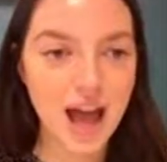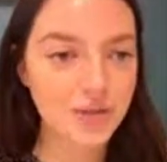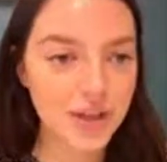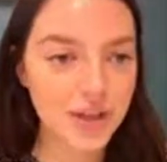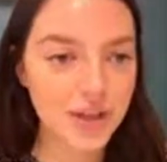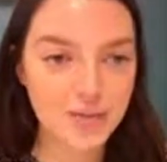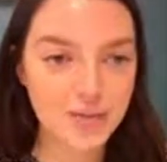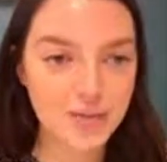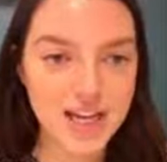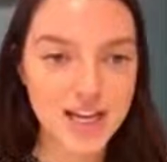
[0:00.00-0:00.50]

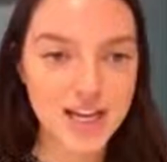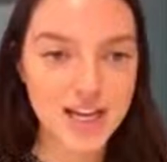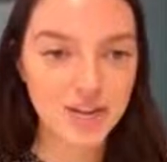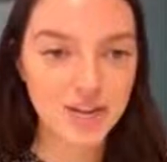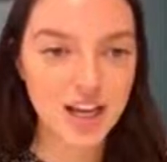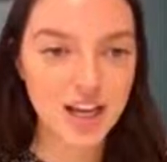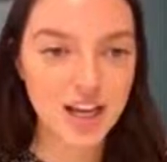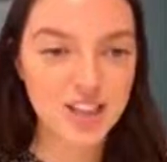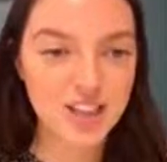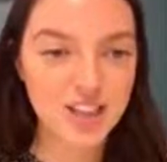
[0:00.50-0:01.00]
adverse
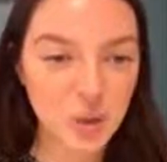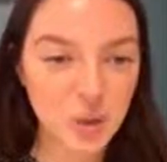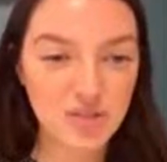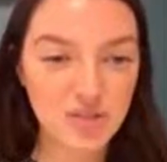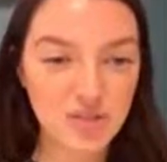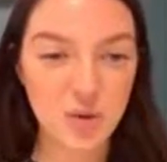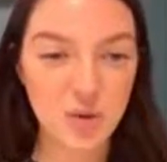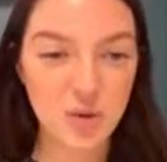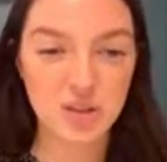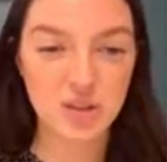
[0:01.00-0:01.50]
media alerts,
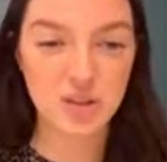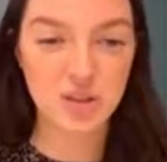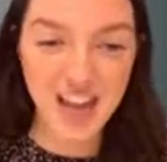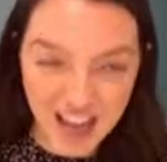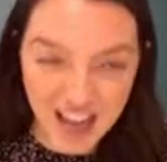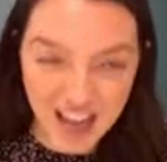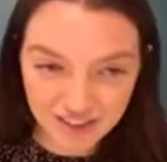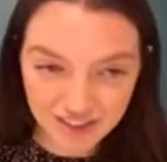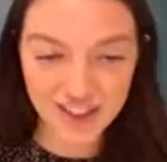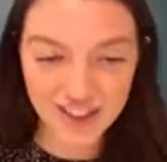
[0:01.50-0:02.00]
law enforcement
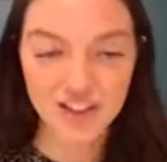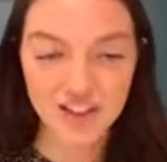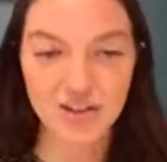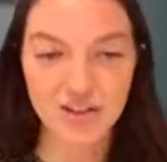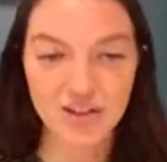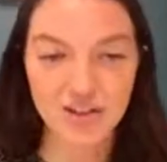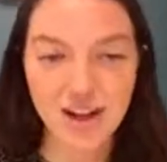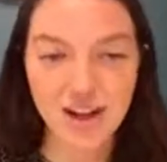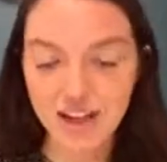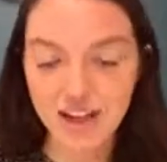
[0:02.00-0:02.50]
and
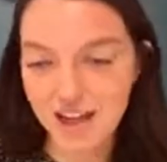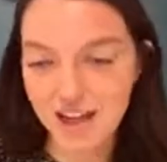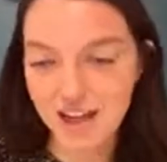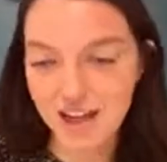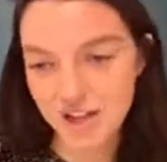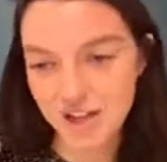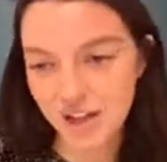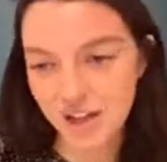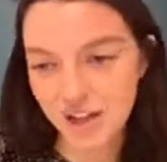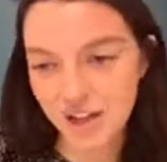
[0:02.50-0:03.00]
financial
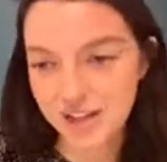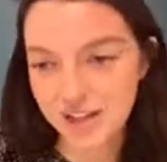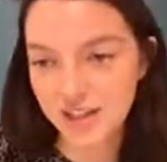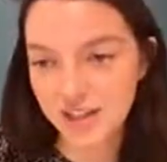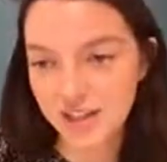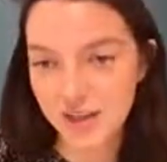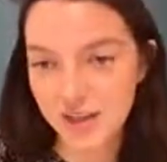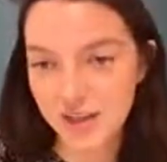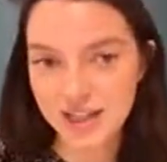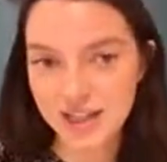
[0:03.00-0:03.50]
regulator
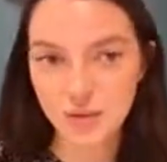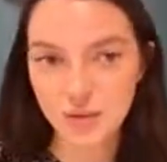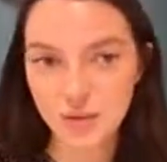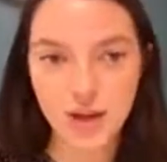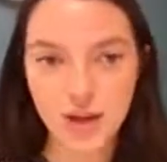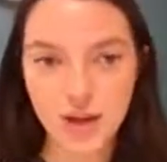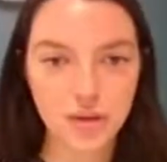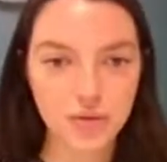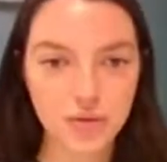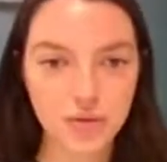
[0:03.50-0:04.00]
alerts that we need to
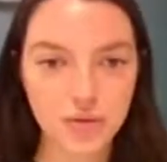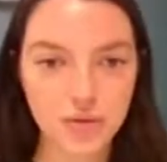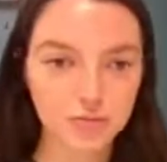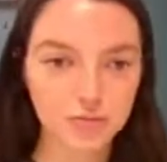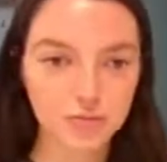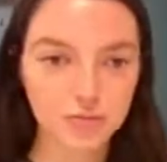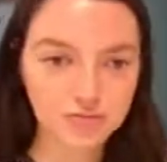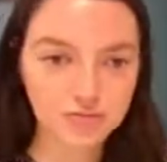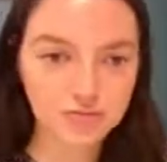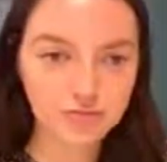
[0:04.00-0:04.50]
work through.
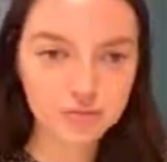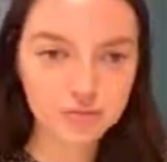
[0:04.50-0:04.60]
